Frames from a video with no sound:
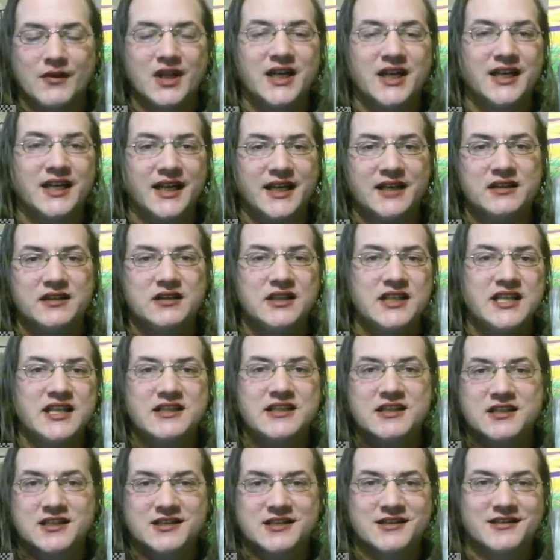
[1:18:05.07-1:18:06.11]
at
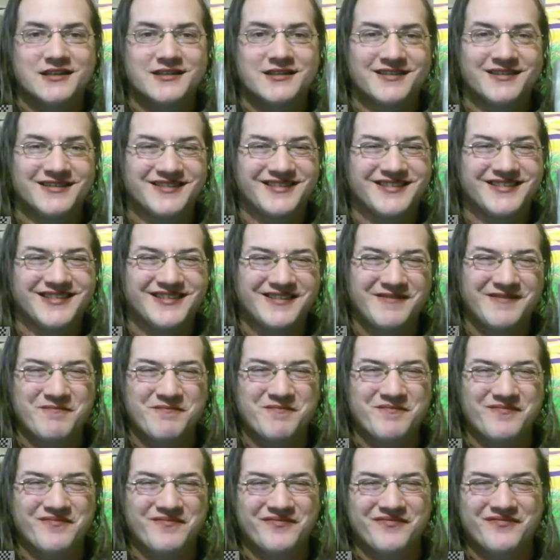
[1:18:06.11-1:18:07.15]
least
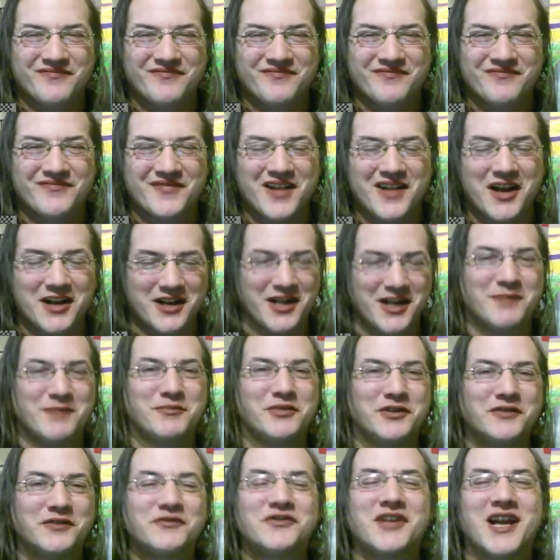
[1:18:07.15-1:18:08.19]
a couple
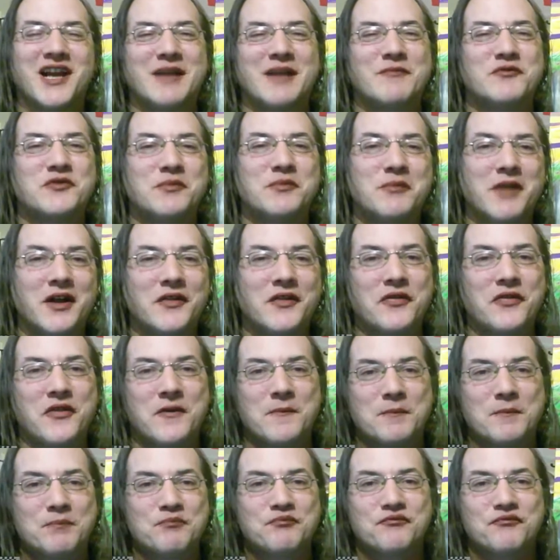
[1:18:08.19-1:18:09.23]
of times a month,
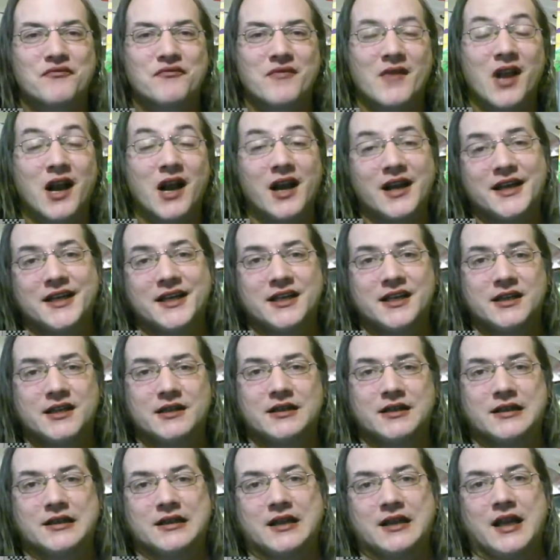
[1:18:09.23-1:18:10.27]
I get
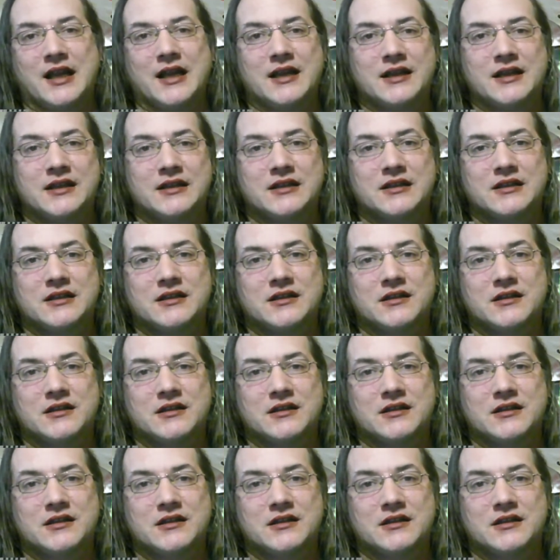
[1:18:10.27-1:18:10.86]
on and